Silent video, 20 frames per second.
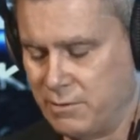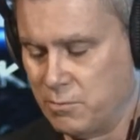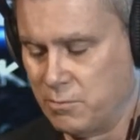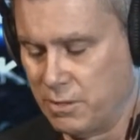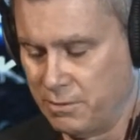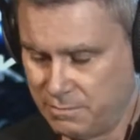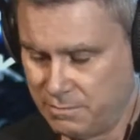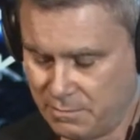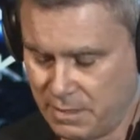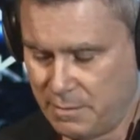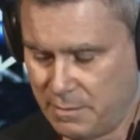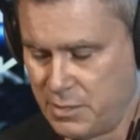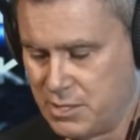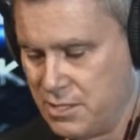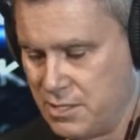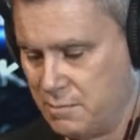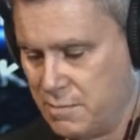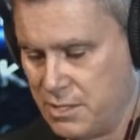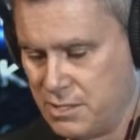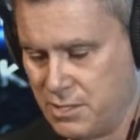Well,
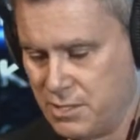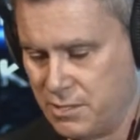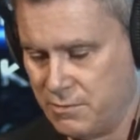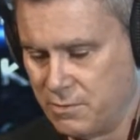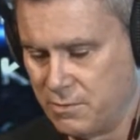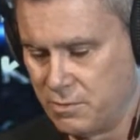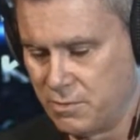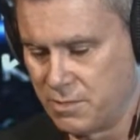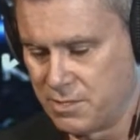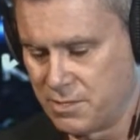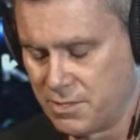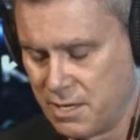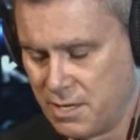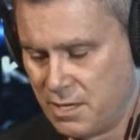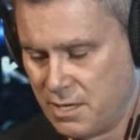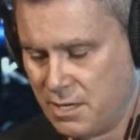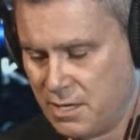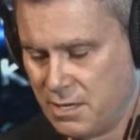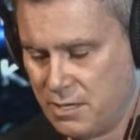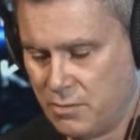MSNBC, of course,
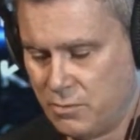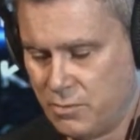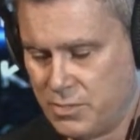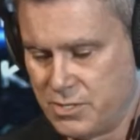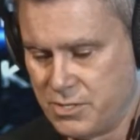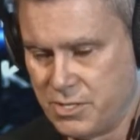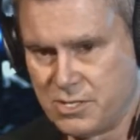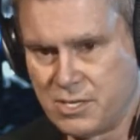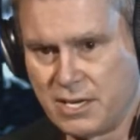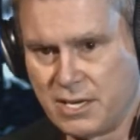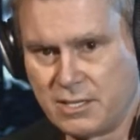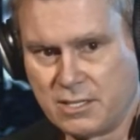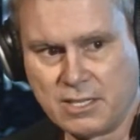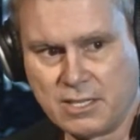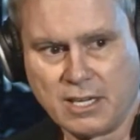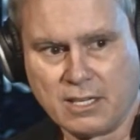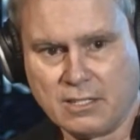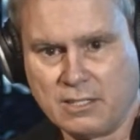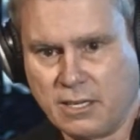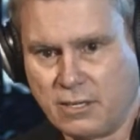was designed to
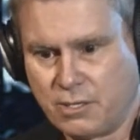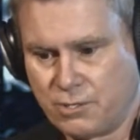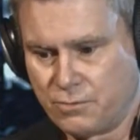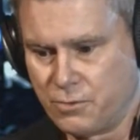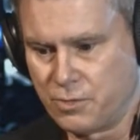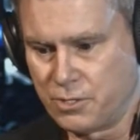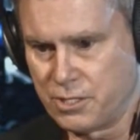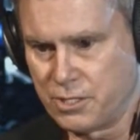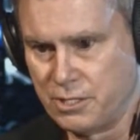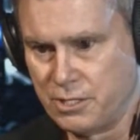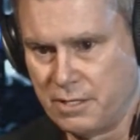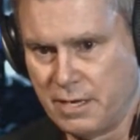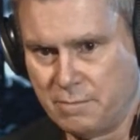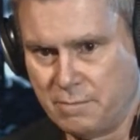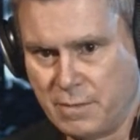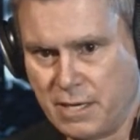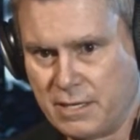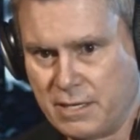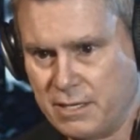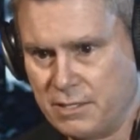take a large fortune
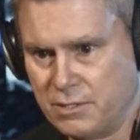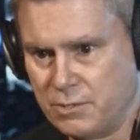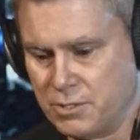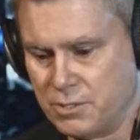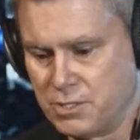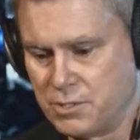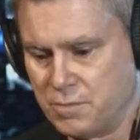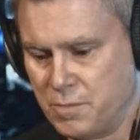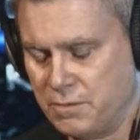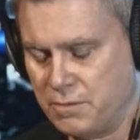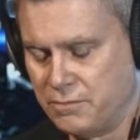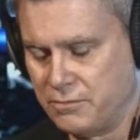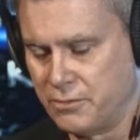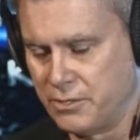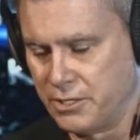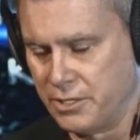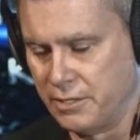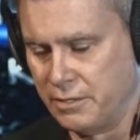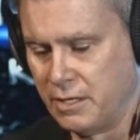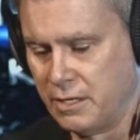and make it into a small
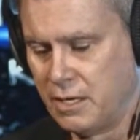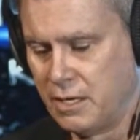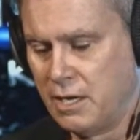fortune.